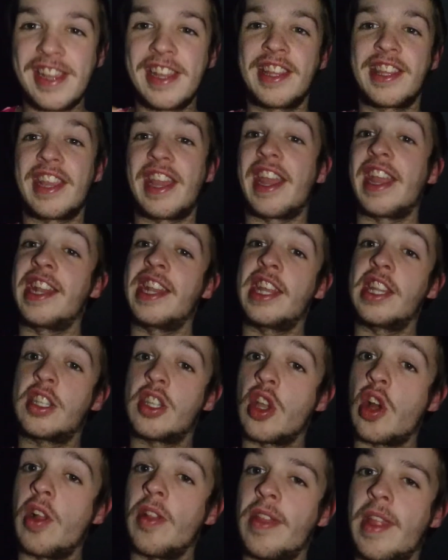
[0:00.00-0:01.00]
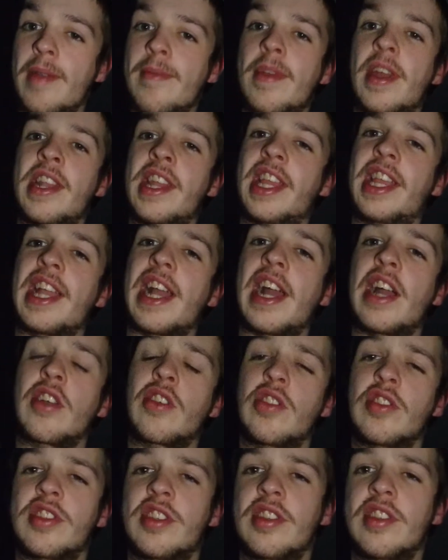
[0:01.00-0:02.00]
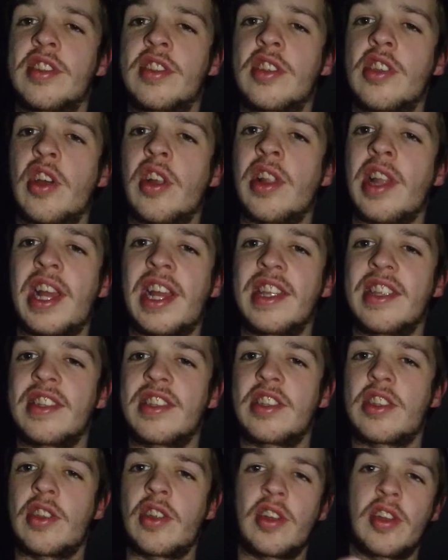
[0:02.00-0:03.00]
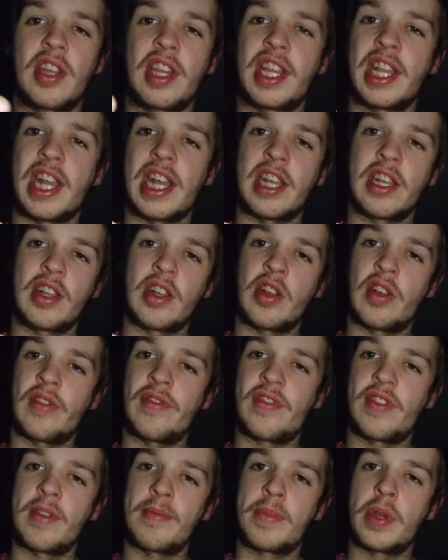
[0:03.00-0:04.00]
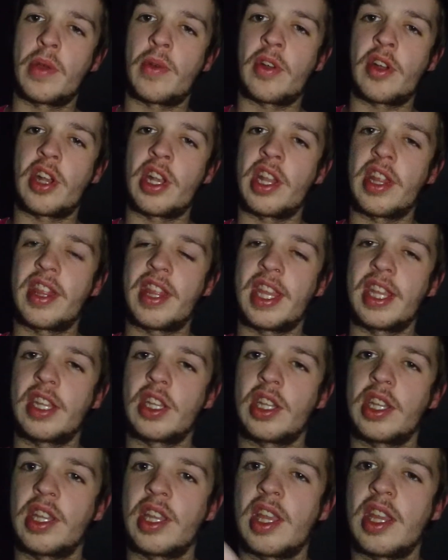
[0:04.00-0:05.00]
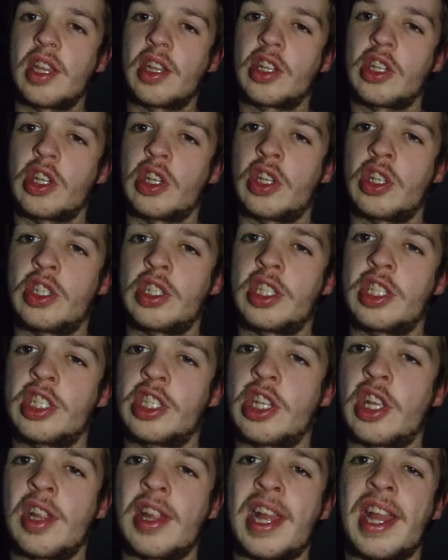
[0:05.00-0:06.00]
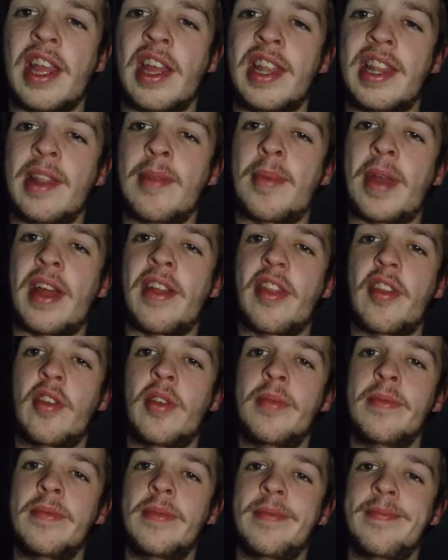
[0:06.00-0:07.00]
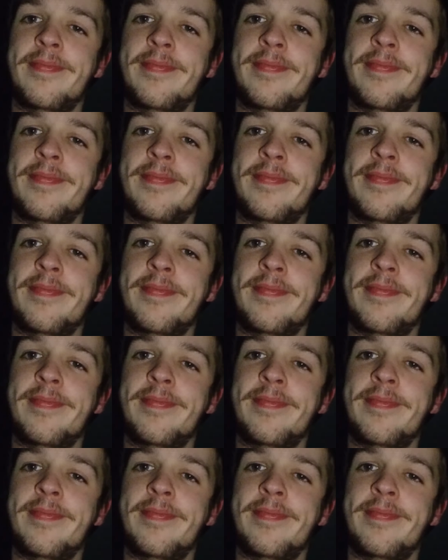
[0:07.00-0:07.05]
yeah, he needs all them, and he can't because there's no lights, so he can't go for a pill or anything because there's no light in the bathroom.